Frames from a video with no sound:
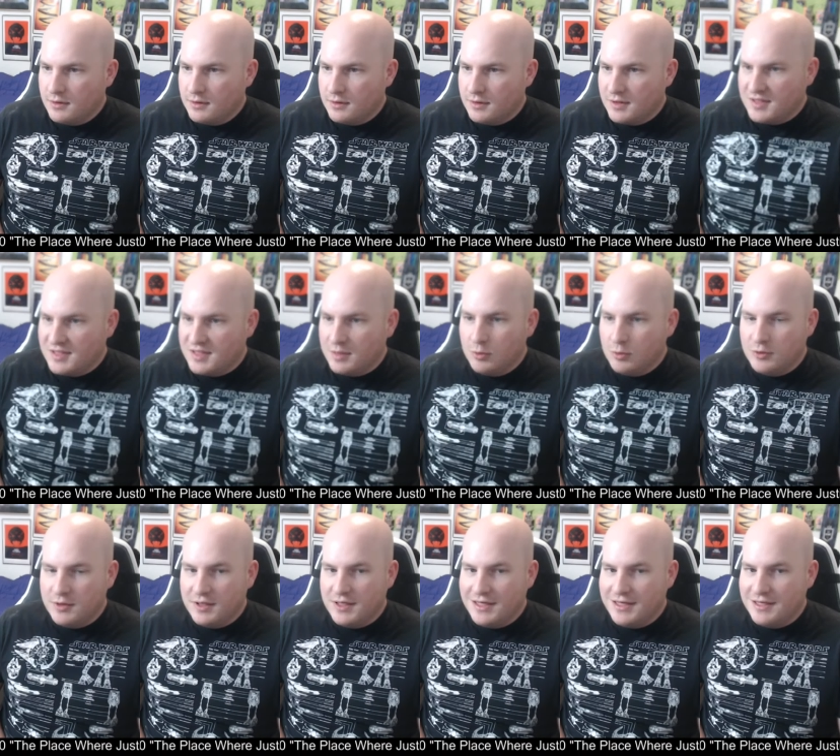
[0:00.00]
Because Sybil
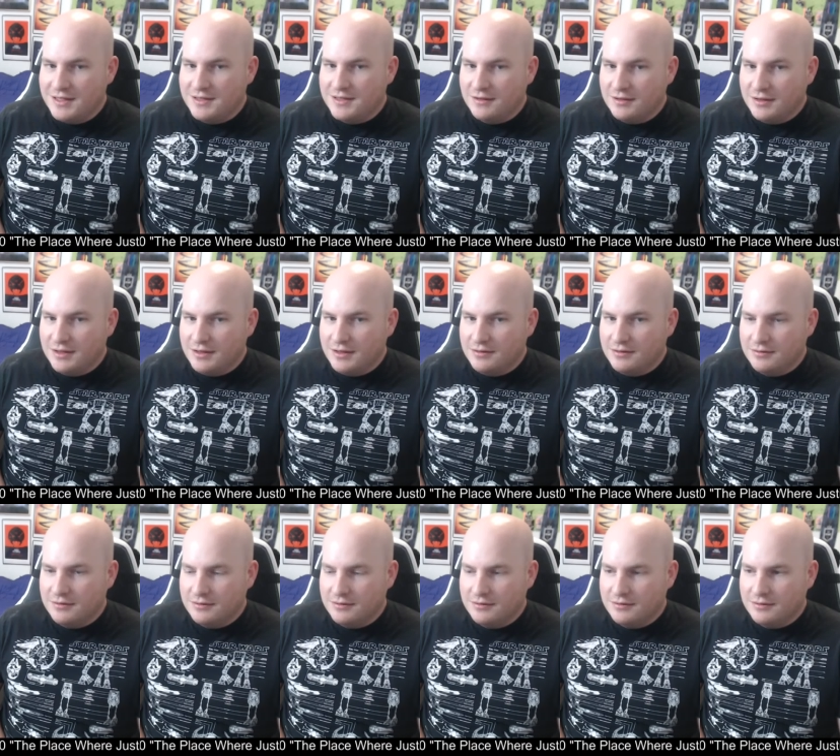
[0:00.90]
could easily
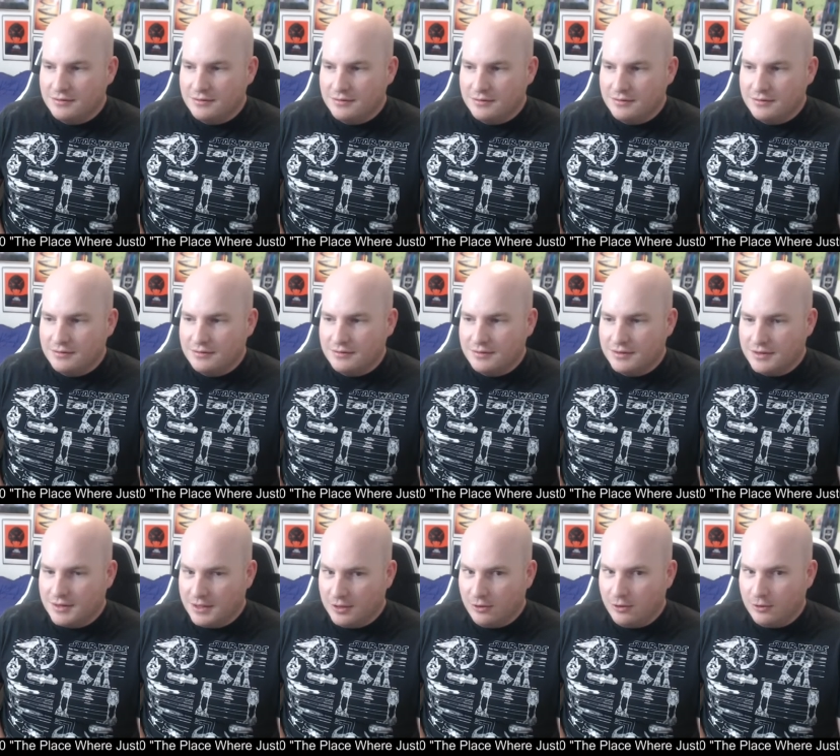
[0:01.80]

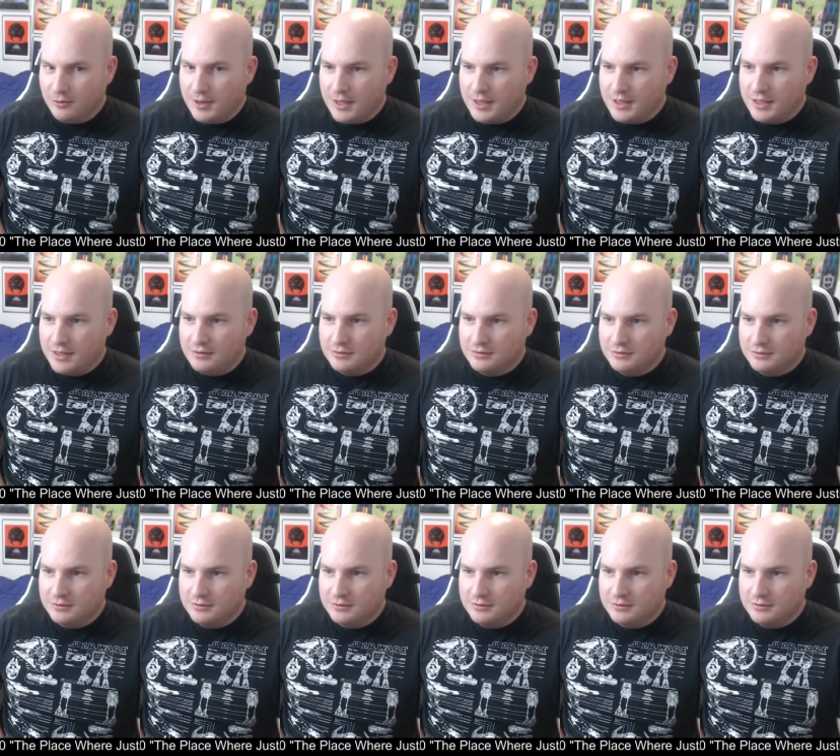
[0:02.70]
kill her right now.